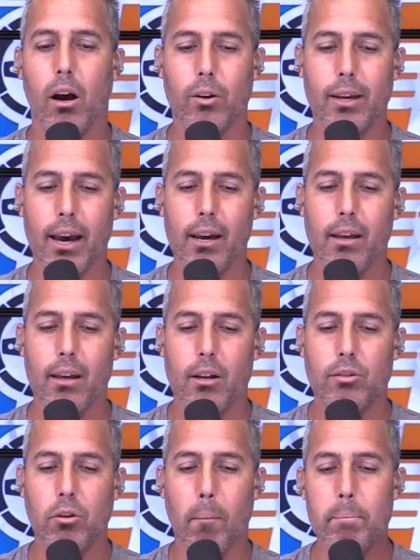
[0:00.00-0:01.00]
Okay?
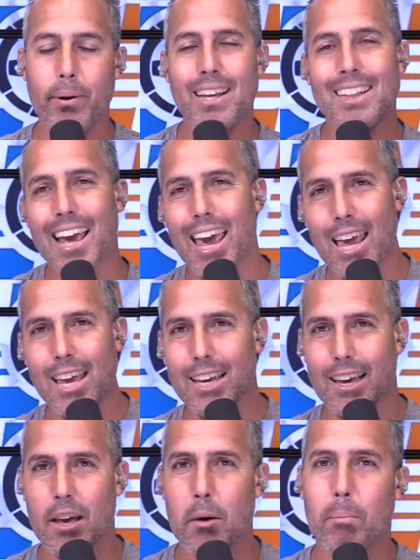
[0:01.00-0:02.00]
So bring the
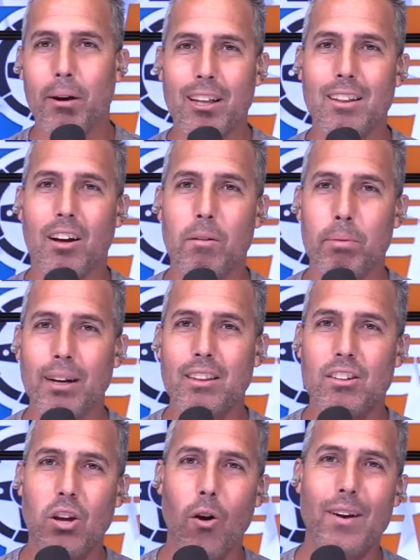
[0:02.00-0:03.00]
heat, bring
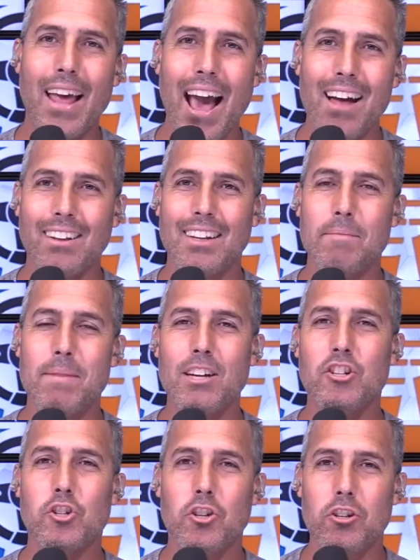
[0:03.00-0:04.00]
the tonality,
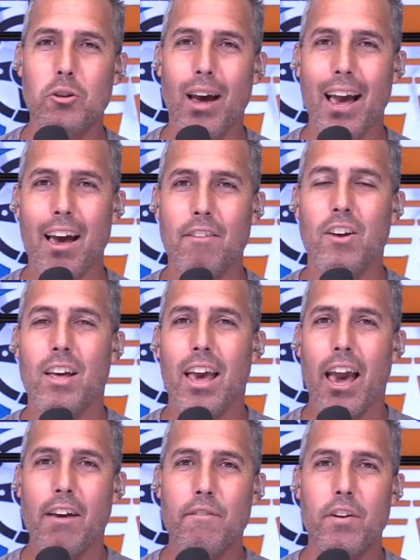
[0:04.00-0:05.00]
make sure you have
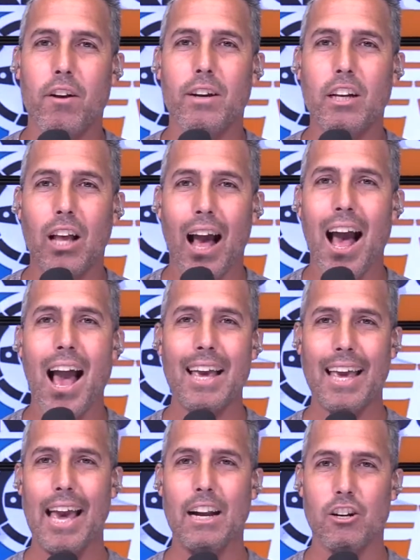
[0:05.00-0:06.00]
a very
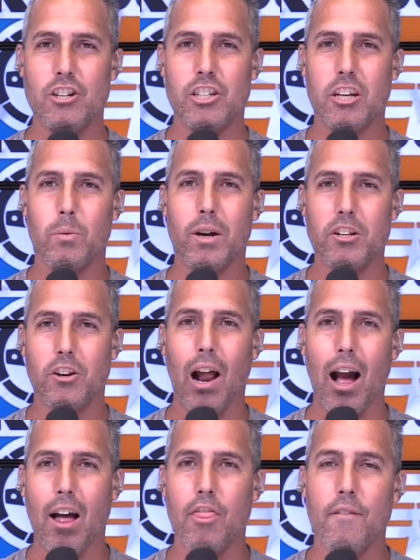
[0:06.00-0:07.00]
high energy when you're
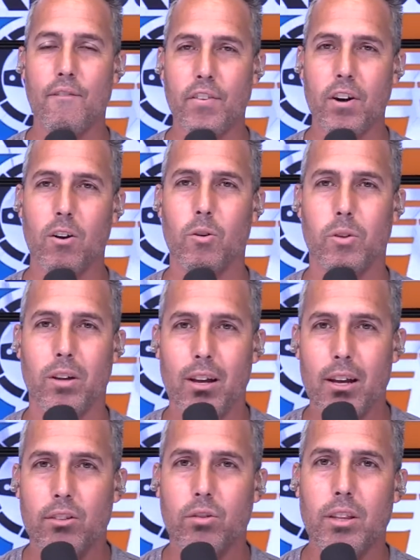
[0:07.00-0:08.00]
on the phone
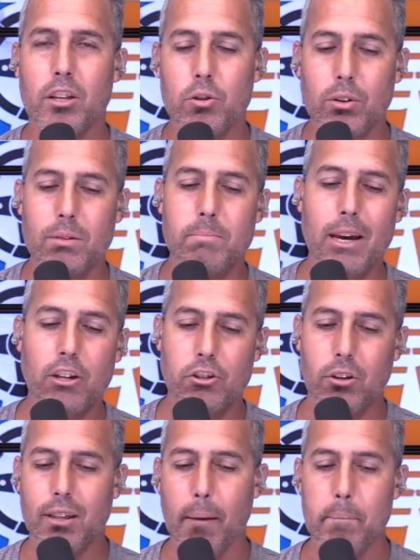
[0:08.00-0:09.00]
so that you can make
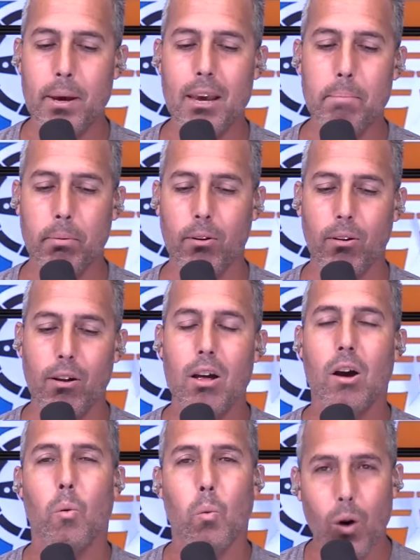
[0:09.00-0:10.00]
sure that people
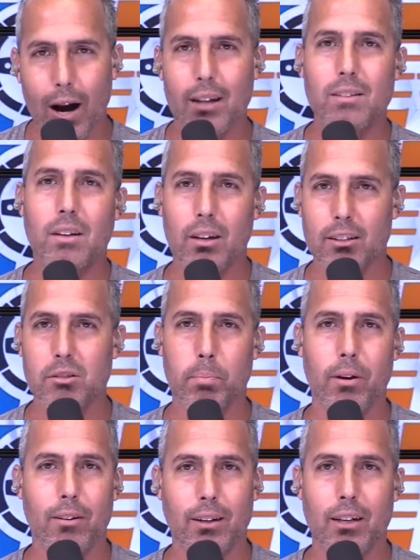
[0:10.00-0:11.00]
want to
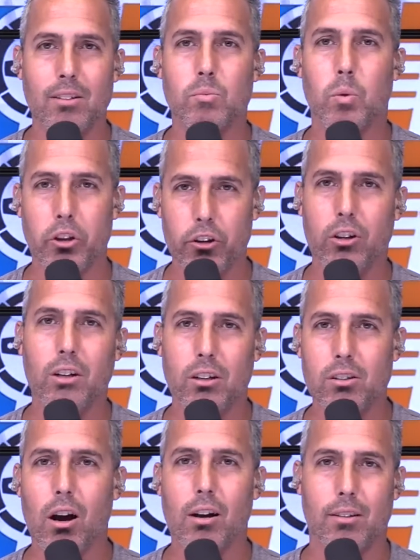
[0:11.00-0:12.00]
experience what you're going to
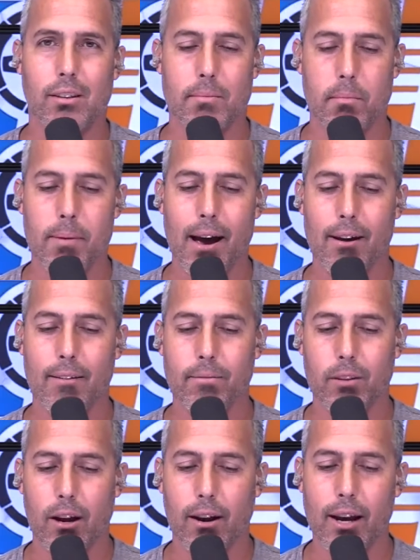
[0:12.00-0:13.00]
talk to them about.
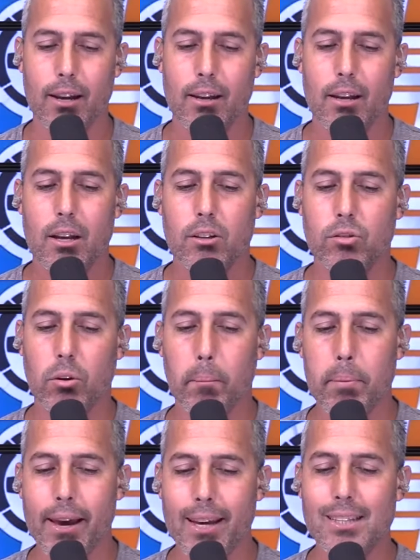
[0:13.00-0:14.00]
All right? So
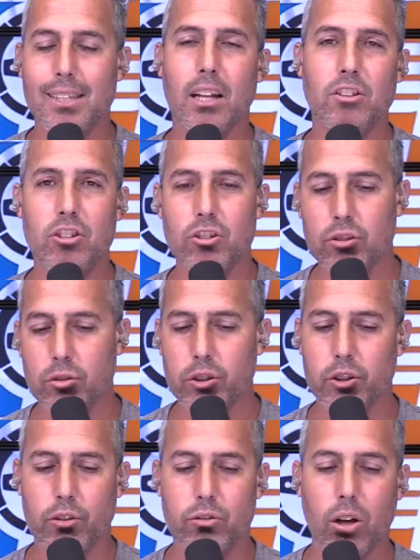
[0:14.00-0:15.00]
pay attention to
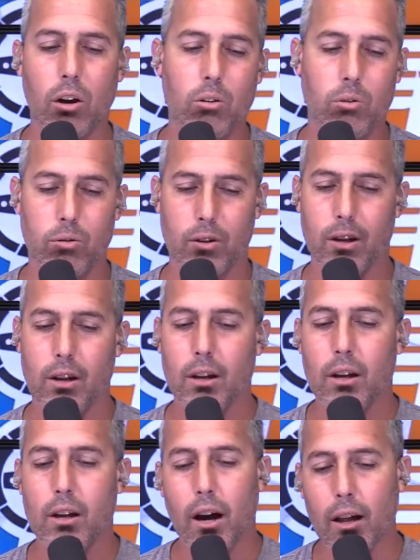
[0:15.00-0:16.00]
your tone.
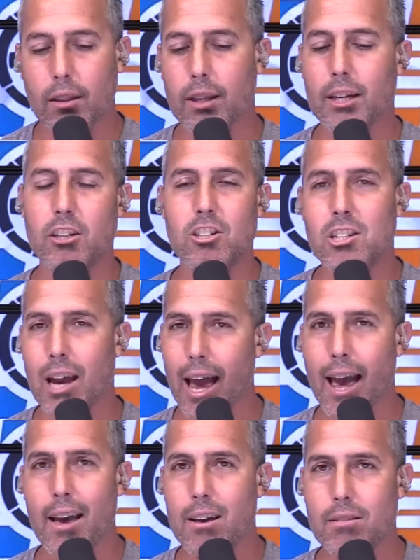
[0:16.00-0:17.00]
Unlike
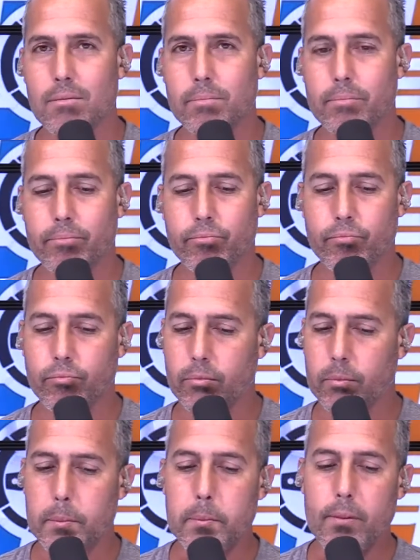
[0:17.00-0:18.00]
chat,
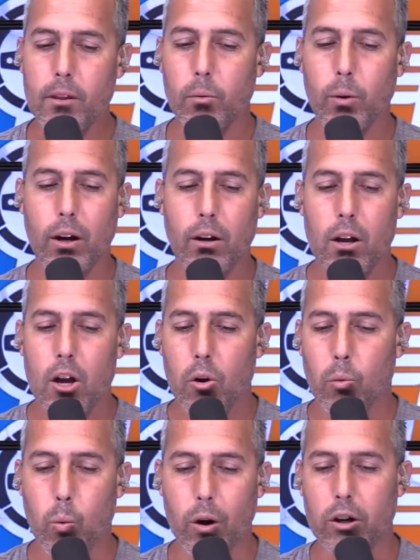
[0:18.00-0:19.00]
where
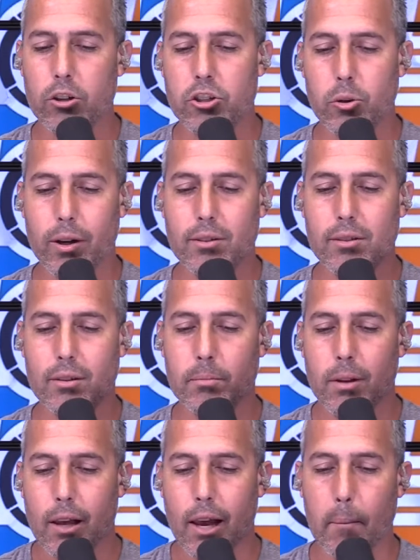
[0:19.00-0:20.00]
word choice
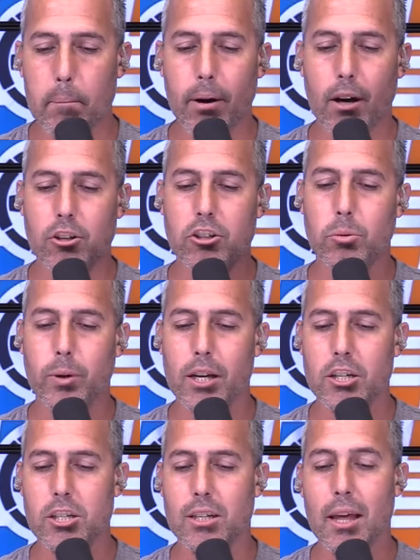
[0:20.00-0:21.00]
and
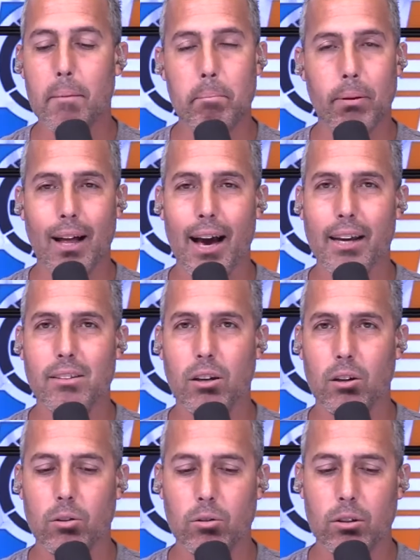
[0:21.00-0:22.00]
punctuation imply
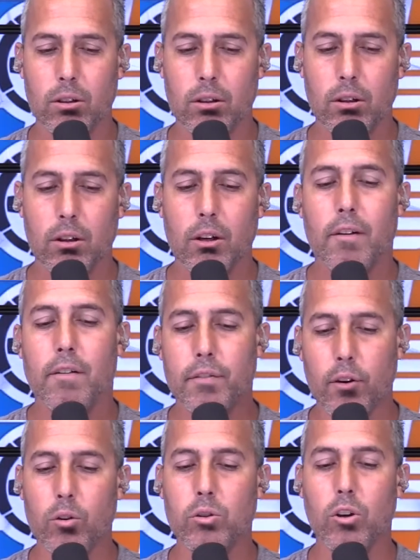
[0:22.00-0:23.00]
tone,
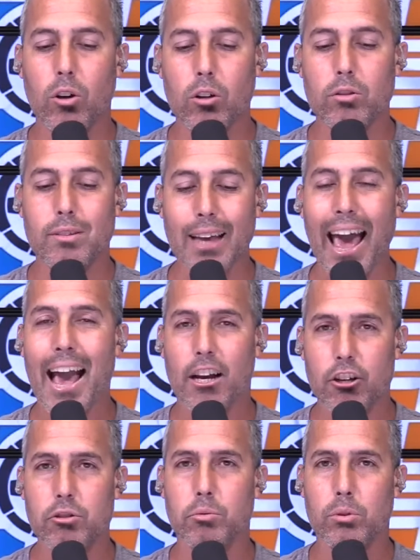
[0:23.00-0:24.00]
phone calls
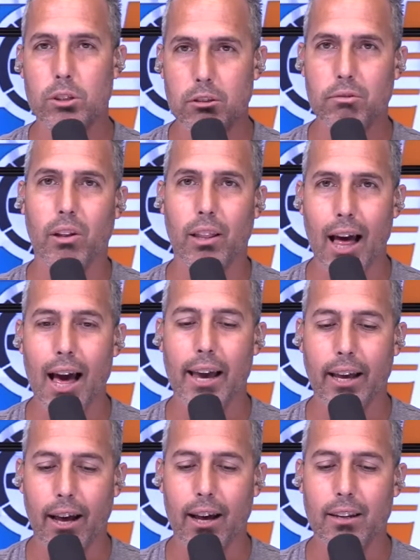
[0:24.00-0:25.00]
actually
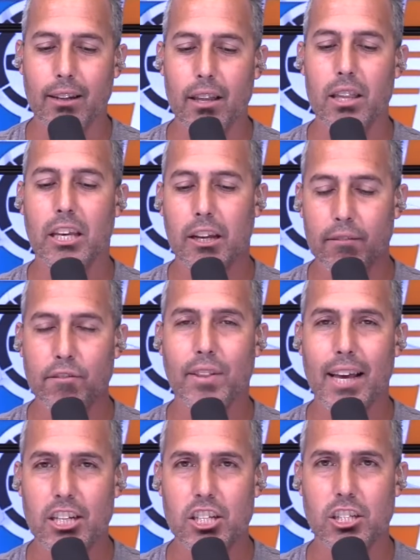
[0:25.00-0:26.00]
rely on the
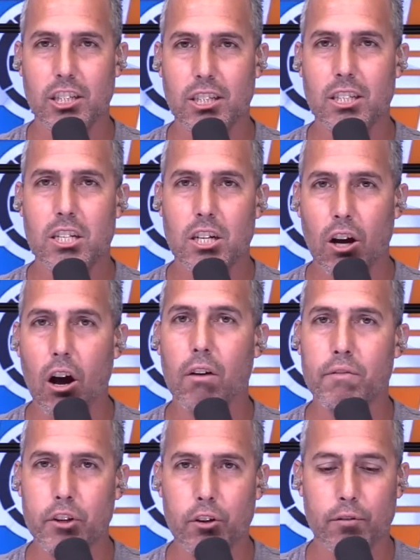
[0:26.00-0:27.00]
inflection
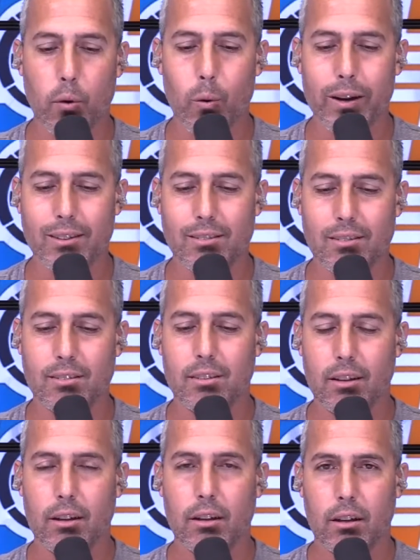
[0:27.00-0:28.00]
of your voice,
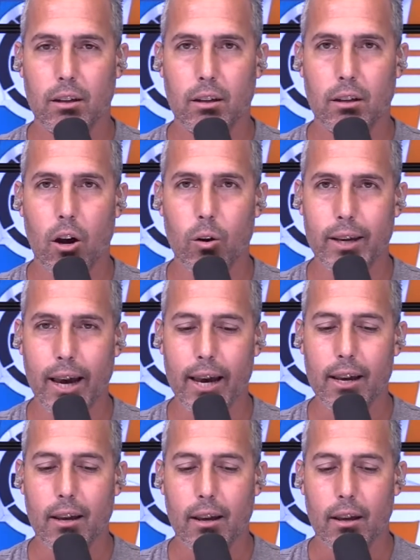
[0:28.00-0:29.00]

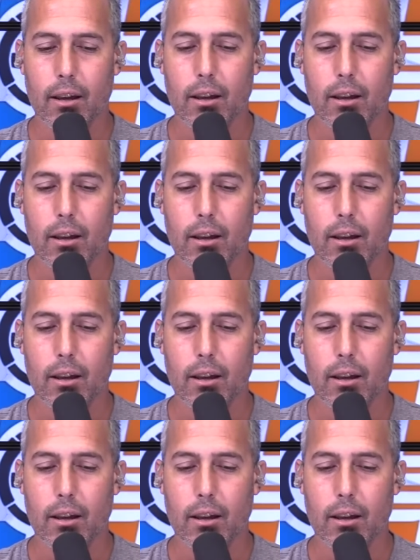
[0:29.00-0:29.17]
okay?